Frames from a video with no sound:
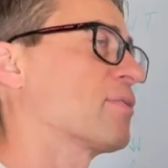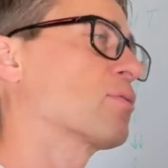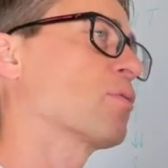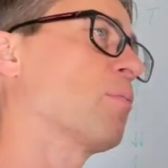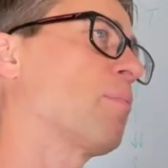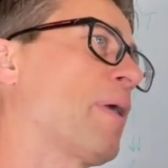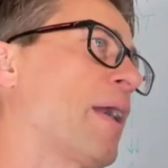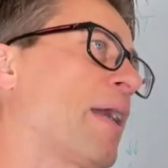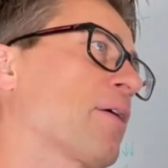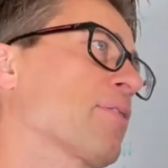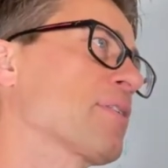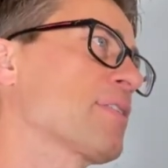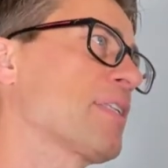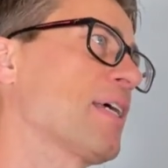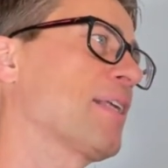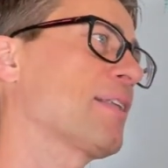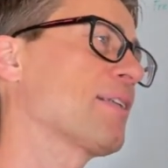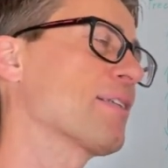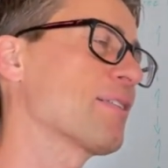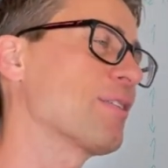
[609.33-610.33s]
So
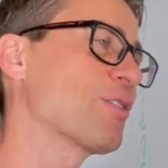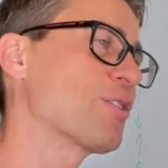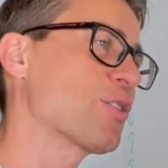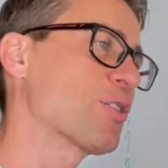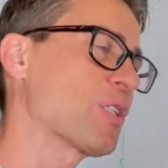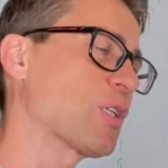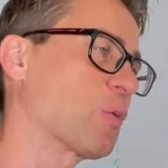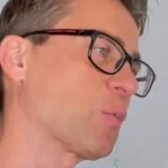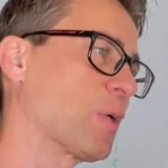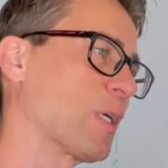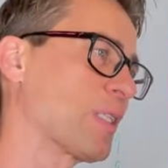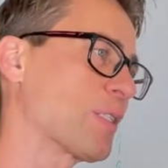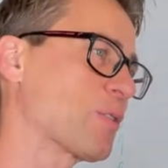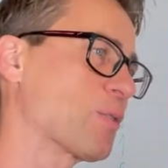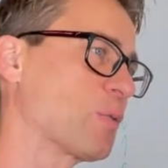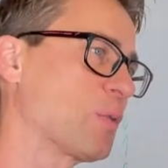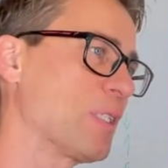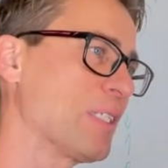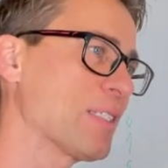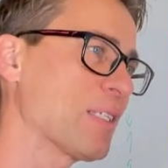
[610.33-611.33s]
myostatin is an interesting one.
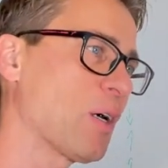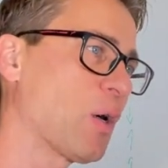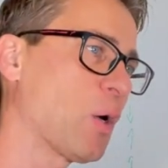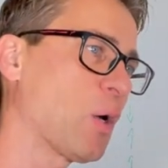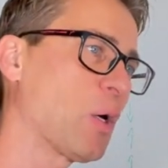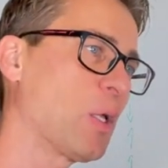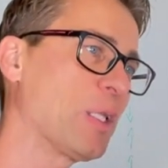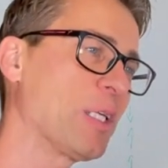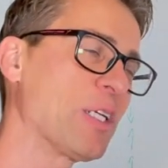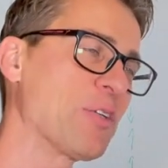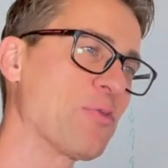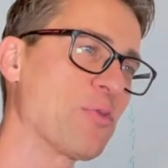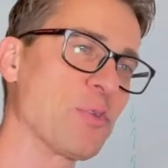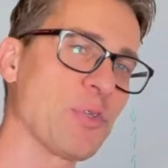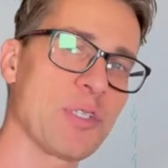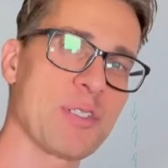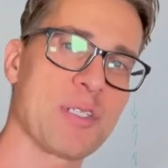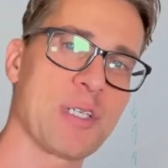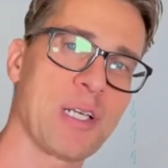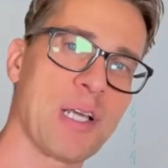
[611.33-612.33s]
So these are all
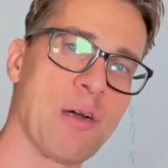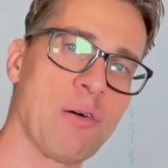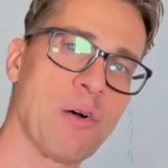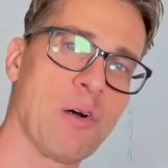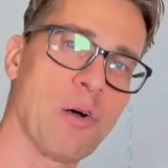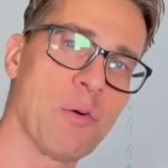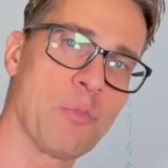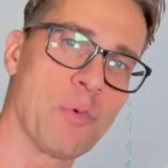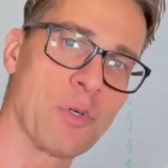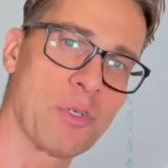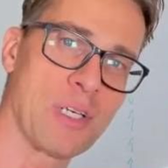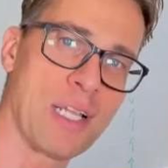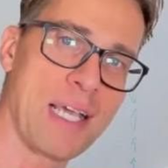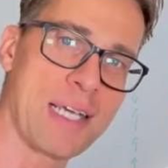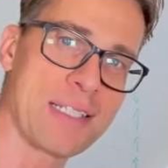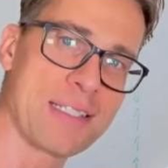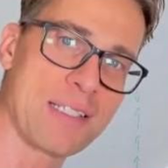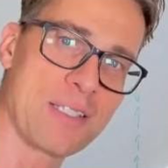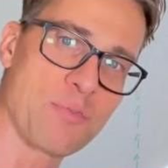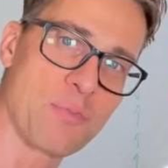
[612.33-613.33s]
influencing our hormonal
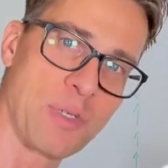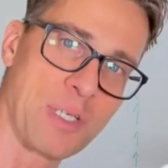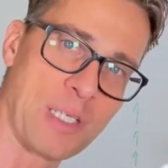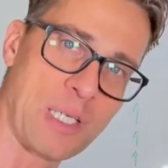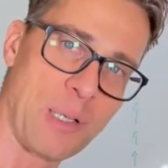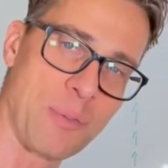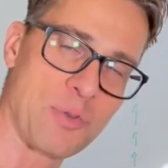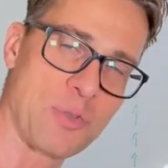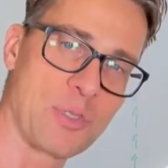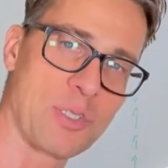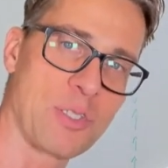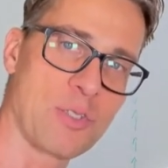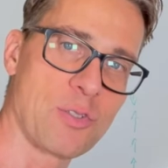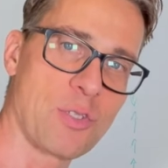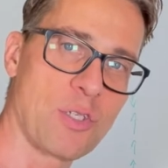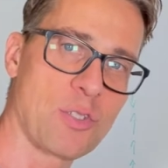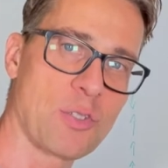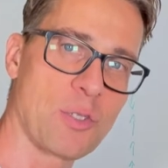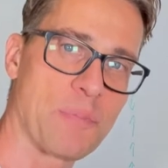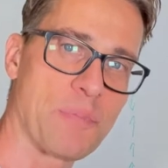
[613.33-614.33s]
axis when it comes to
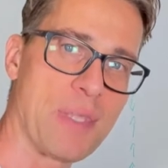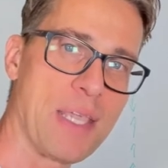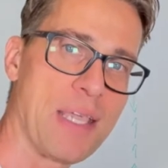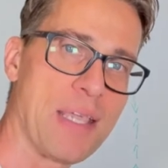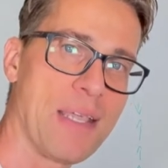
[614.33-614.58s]
testosterone.